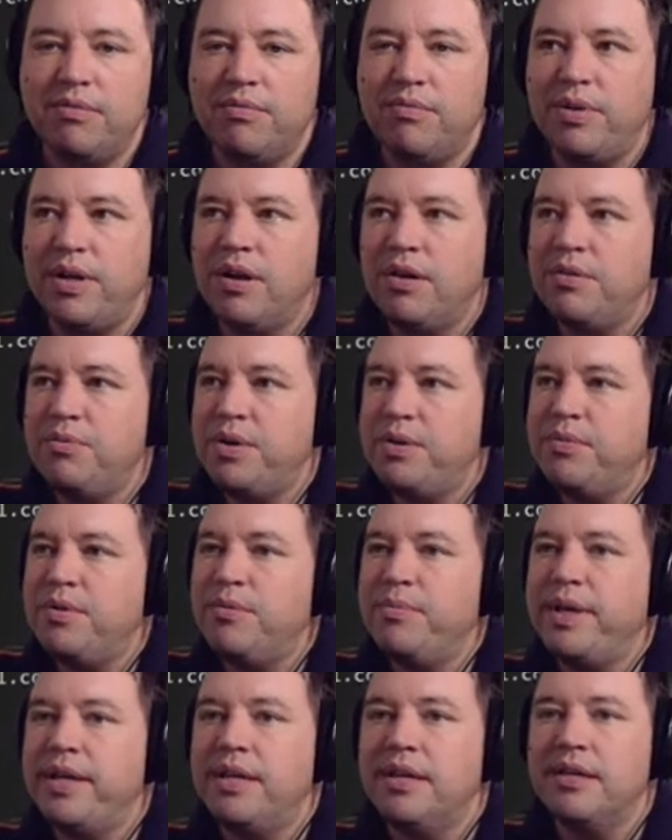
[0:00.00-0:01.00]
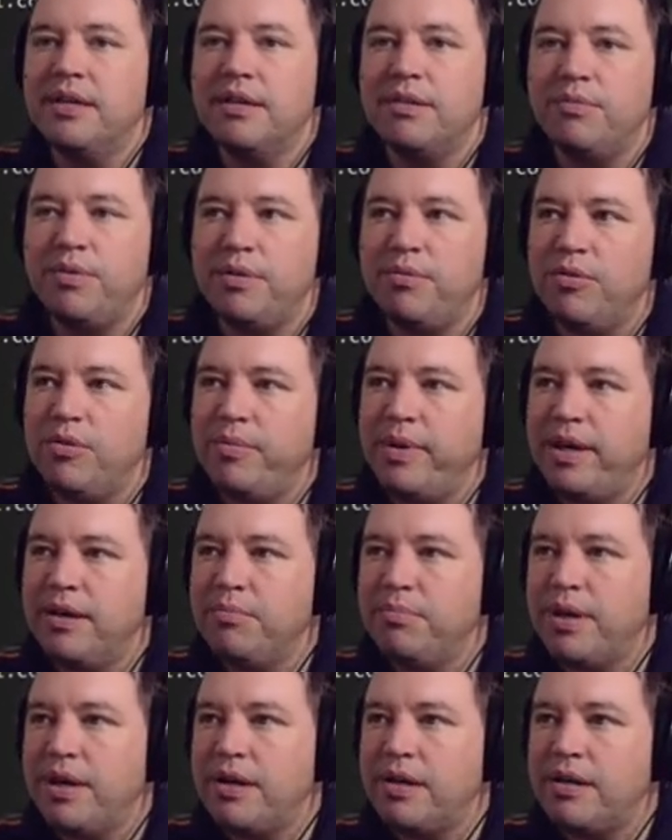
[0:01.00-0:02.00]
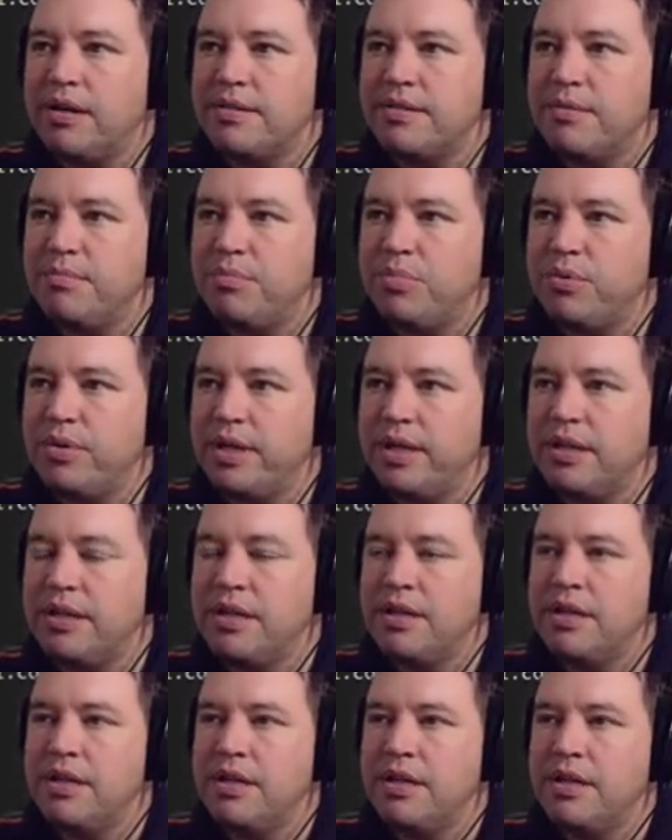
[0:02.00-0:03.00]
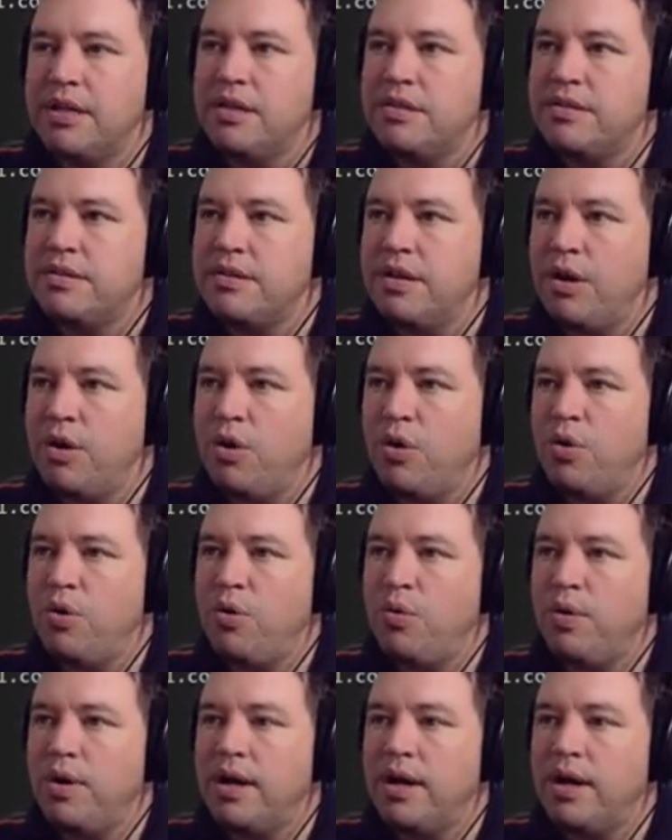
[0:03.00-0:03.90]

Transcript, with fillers: we will make it better at some point. So